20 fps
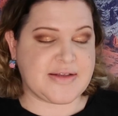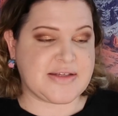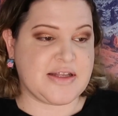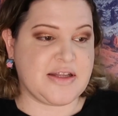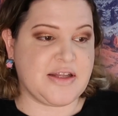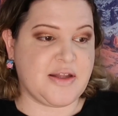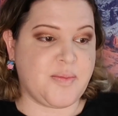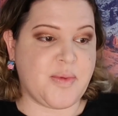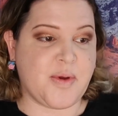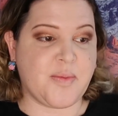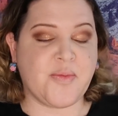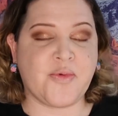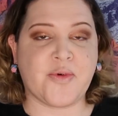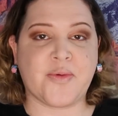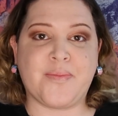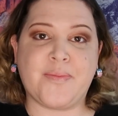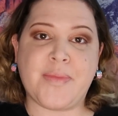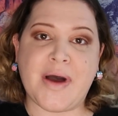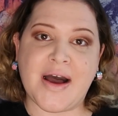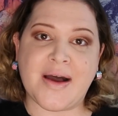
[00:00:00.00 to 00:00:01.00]
has a little bit
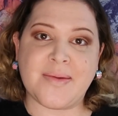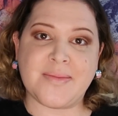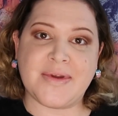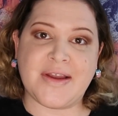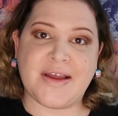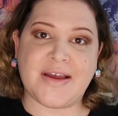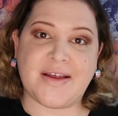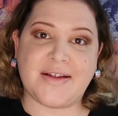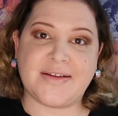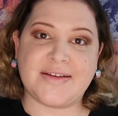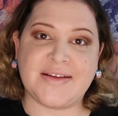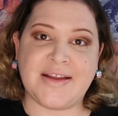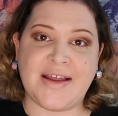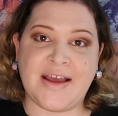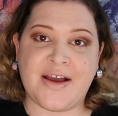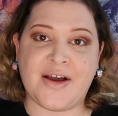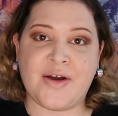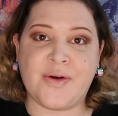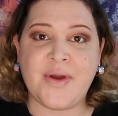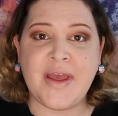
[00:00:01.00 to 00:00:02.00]
more pop now.
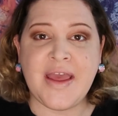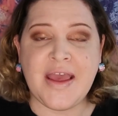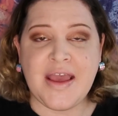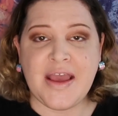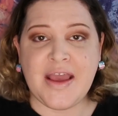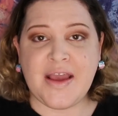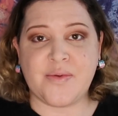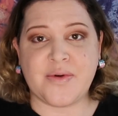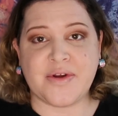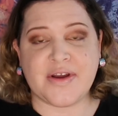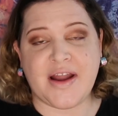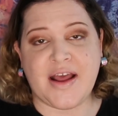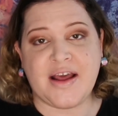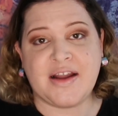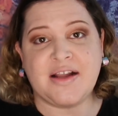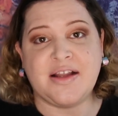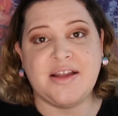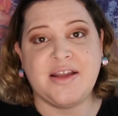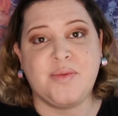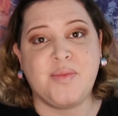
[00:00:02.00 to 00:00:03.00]
And we're gonna
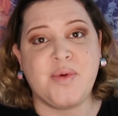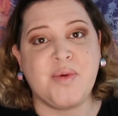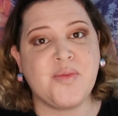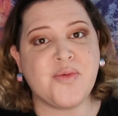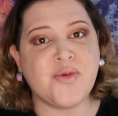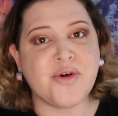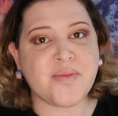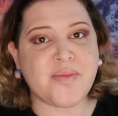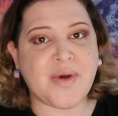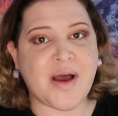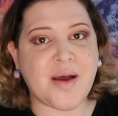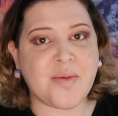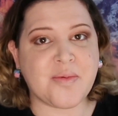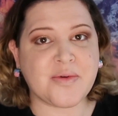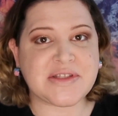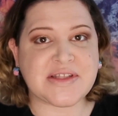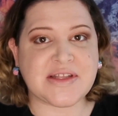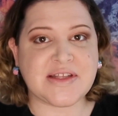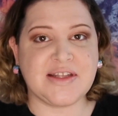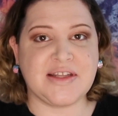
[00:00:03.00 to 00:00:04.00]
add a little bit more pop
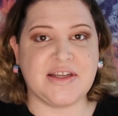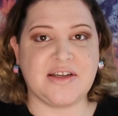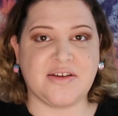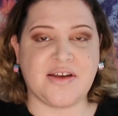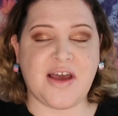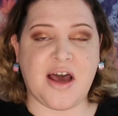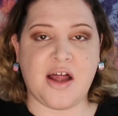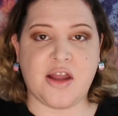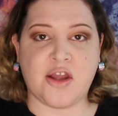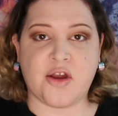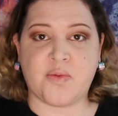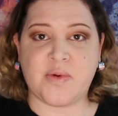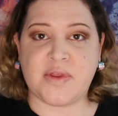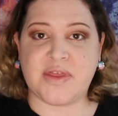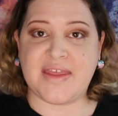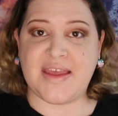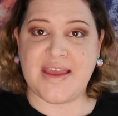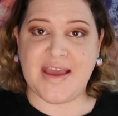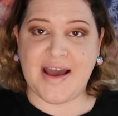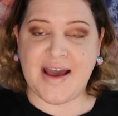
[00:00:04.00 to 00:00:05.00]
with a little color
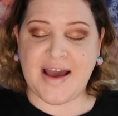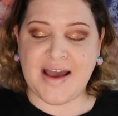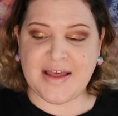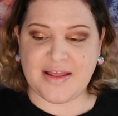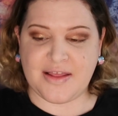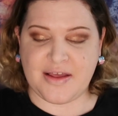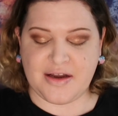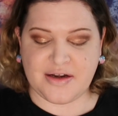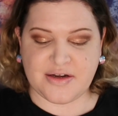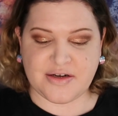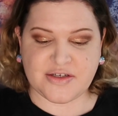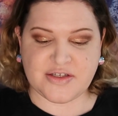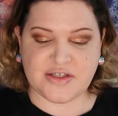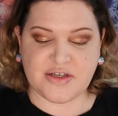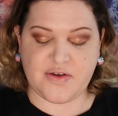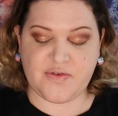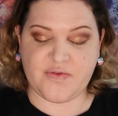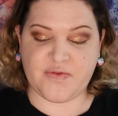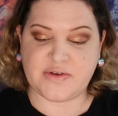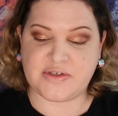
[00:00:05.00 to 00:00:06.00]
with the eyeliner.
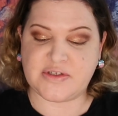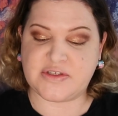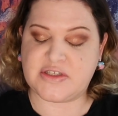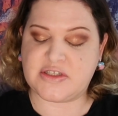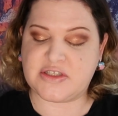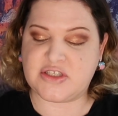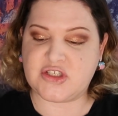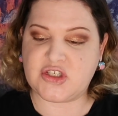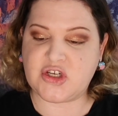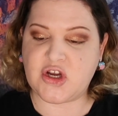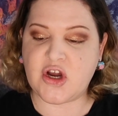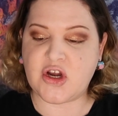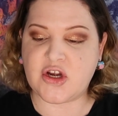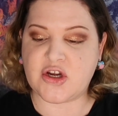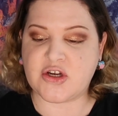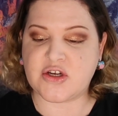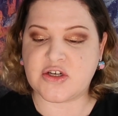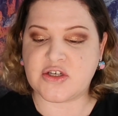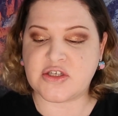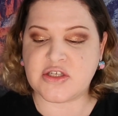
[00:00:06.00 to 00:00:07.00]
So for
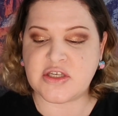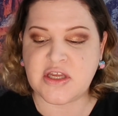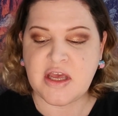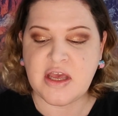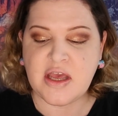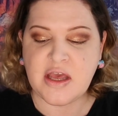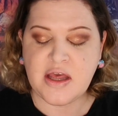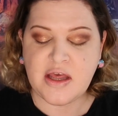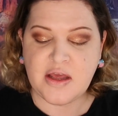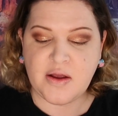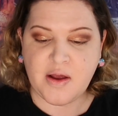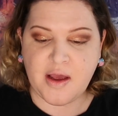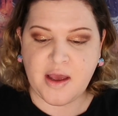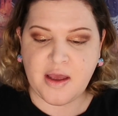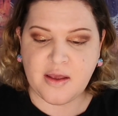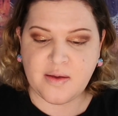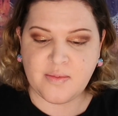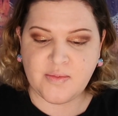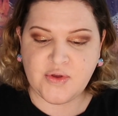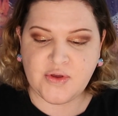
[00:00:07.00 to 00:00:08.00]
starters,
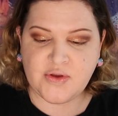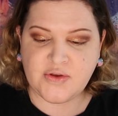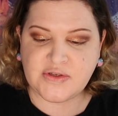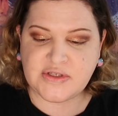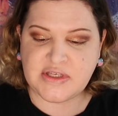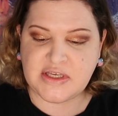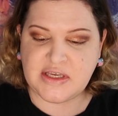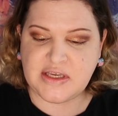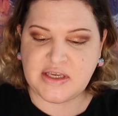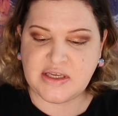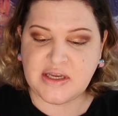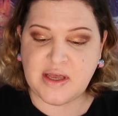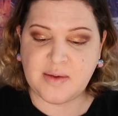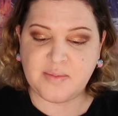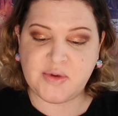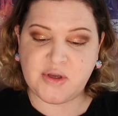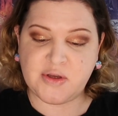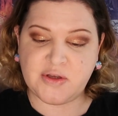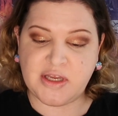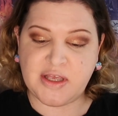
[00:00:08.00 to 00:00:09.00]
I am using
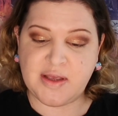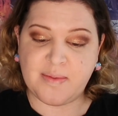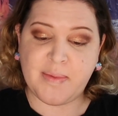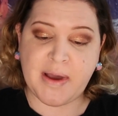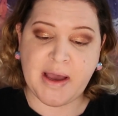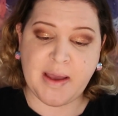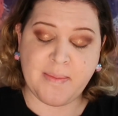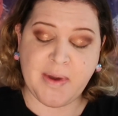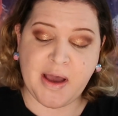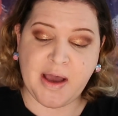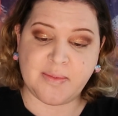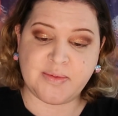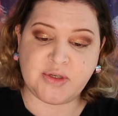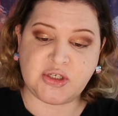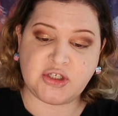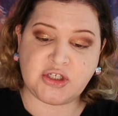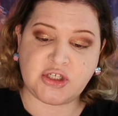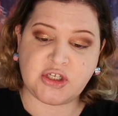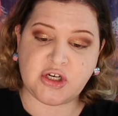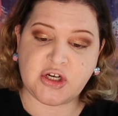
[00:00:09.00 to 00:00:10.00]
Beauty by Pop
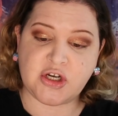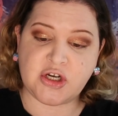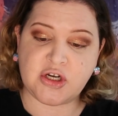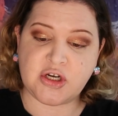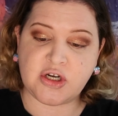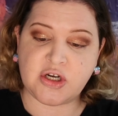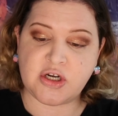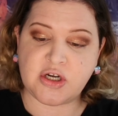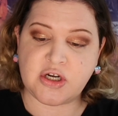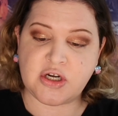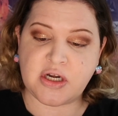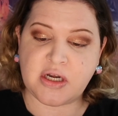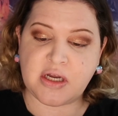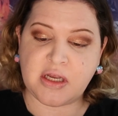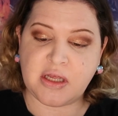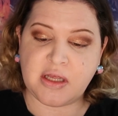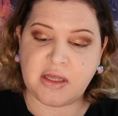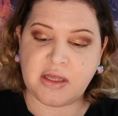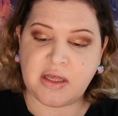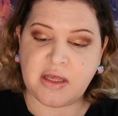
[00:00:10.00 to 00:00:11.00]
Sugar.
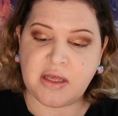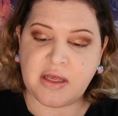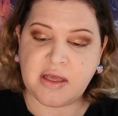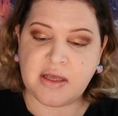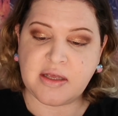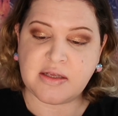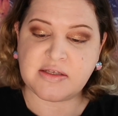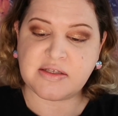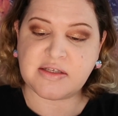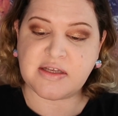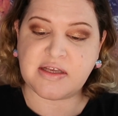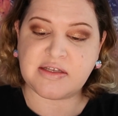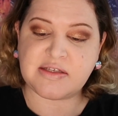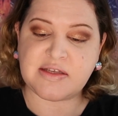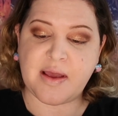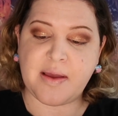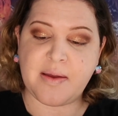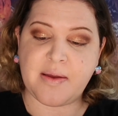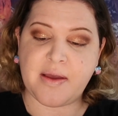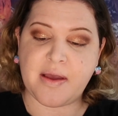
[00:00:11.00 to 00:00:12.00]
It
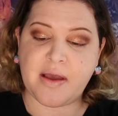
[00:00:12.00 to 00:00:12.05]
says